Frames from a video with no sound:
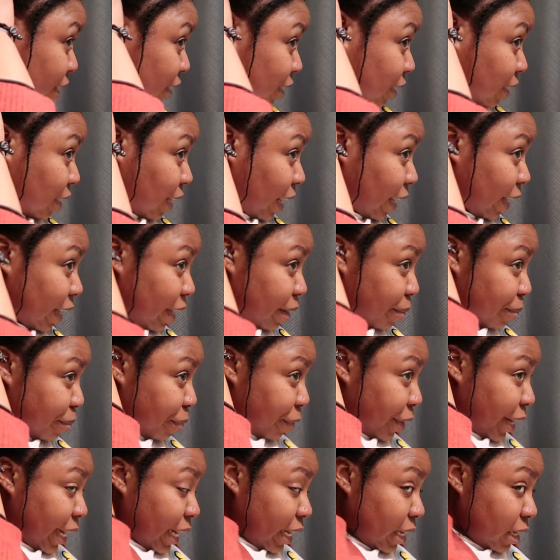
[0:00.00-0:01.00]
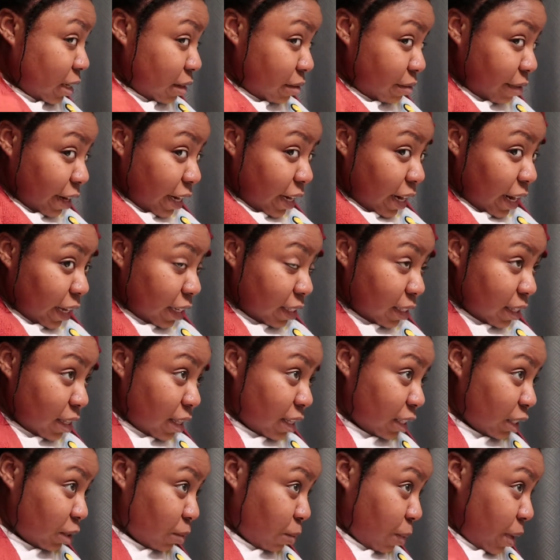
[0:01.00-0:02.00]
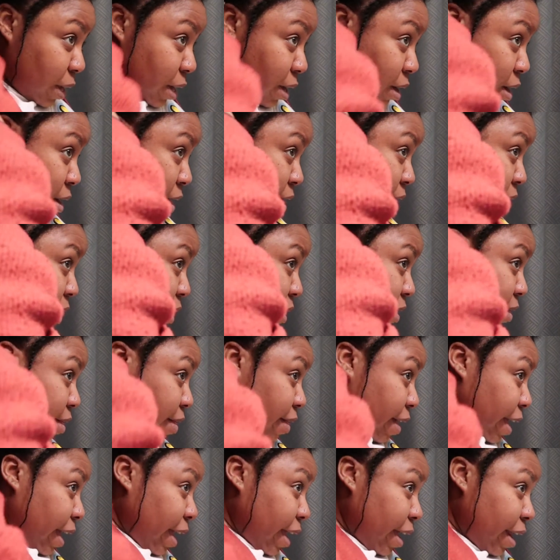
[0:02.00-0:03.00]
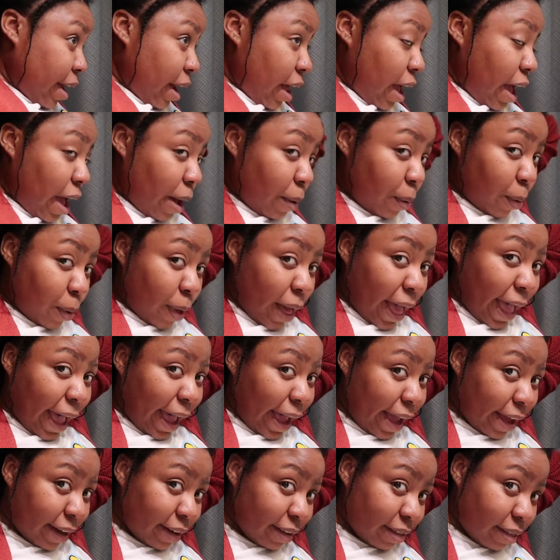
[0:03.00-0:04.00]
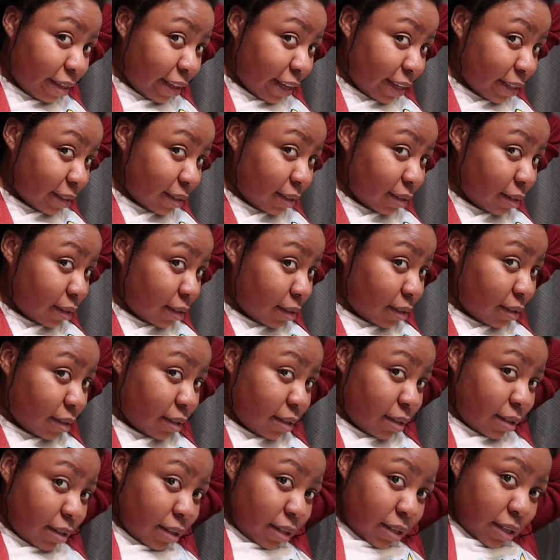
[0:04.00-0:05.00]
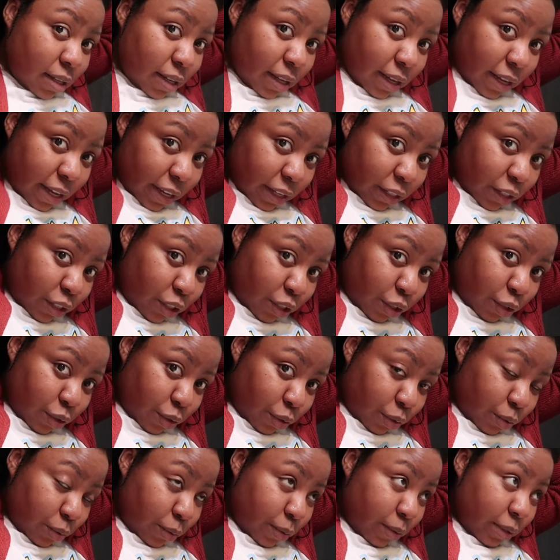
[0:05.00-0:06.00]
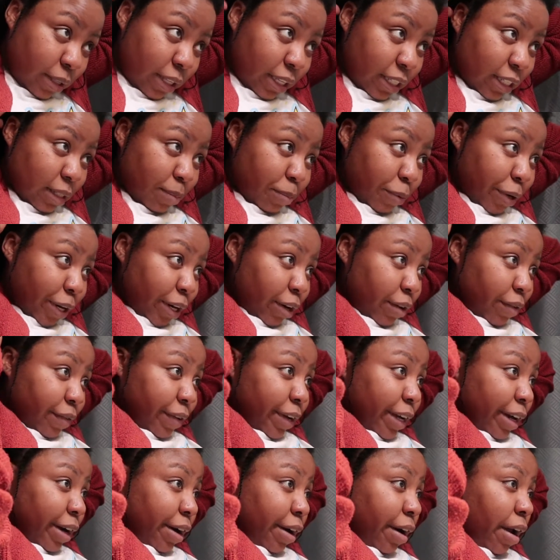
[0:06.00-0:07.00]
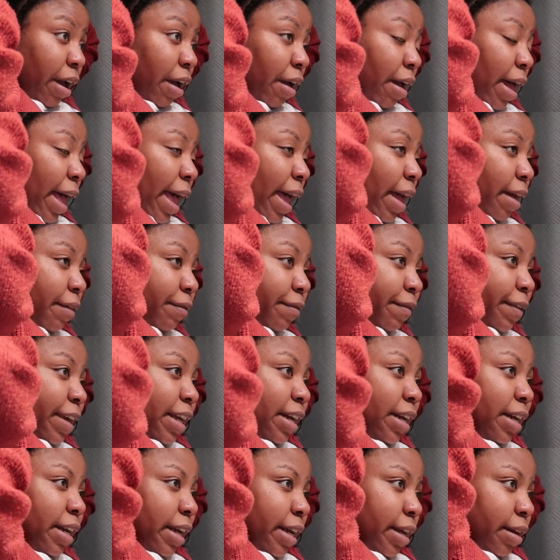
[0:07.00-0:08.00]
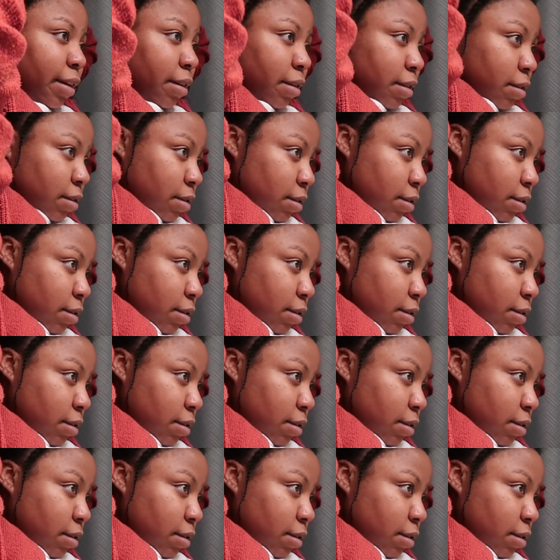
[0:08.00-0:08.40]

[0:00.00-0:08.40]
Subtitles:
the second braid, right next to this one, then I will add this into this braid over here. I'll feed it in,